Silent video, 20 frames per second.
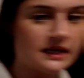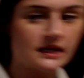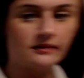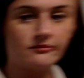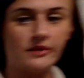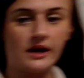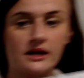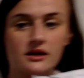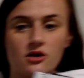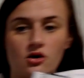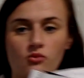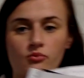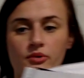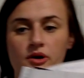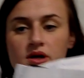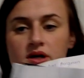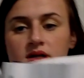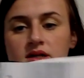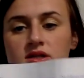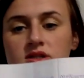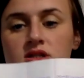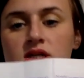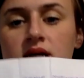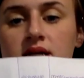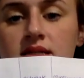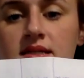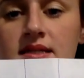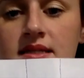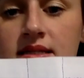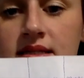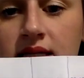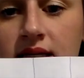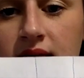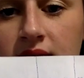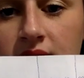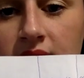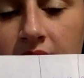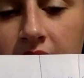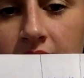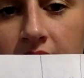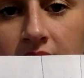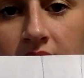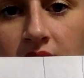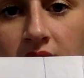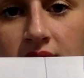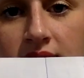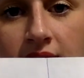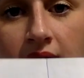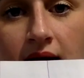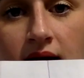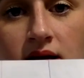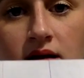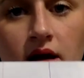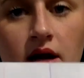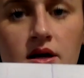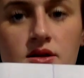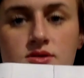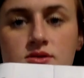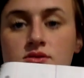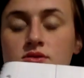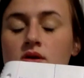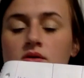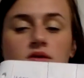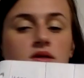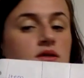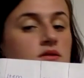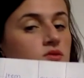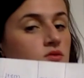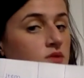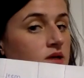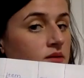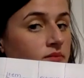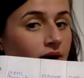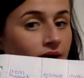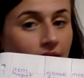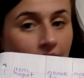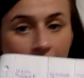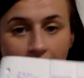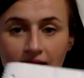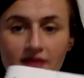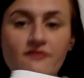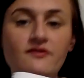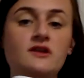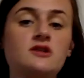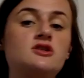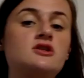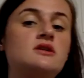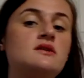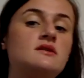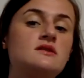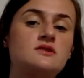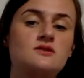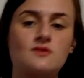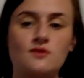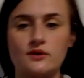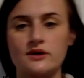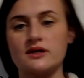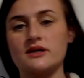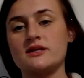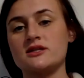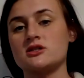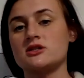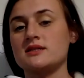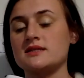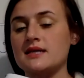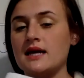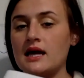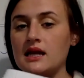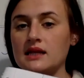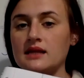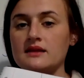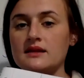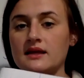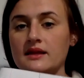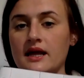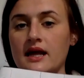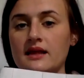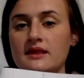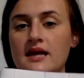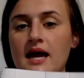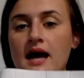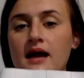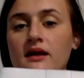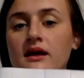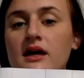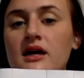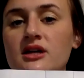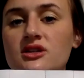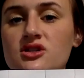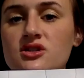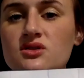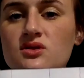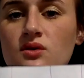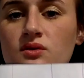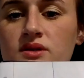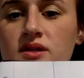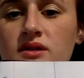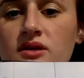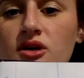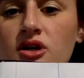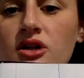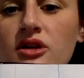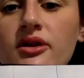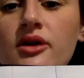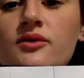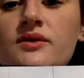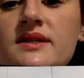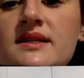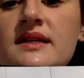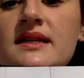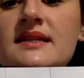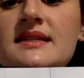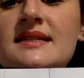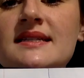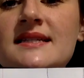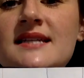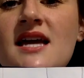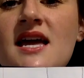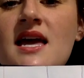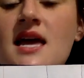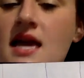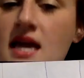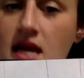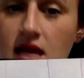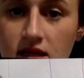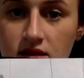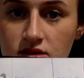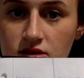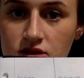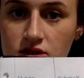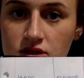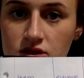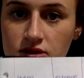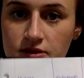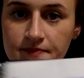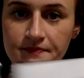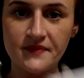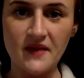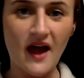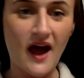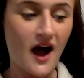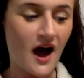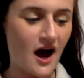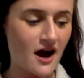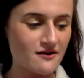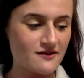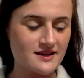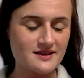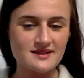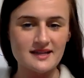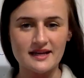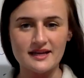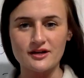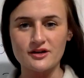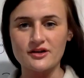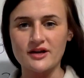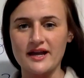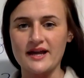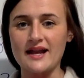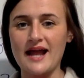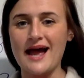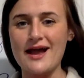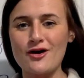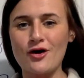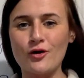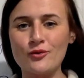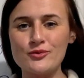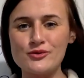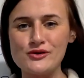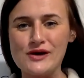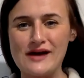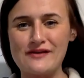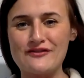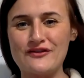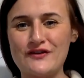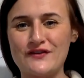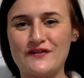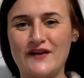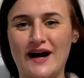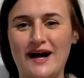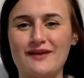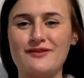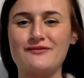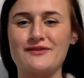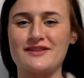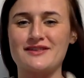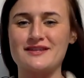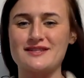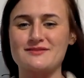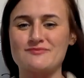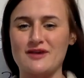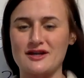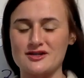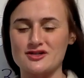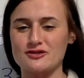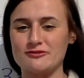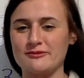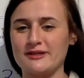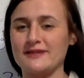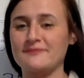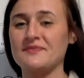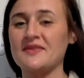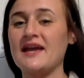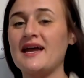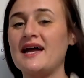in my notebook, just like that. So you don't need to worry about half inches, quarter inches, anything like that. Just go to the closest inch. All right, second grade, I hope you have fun with this measurement.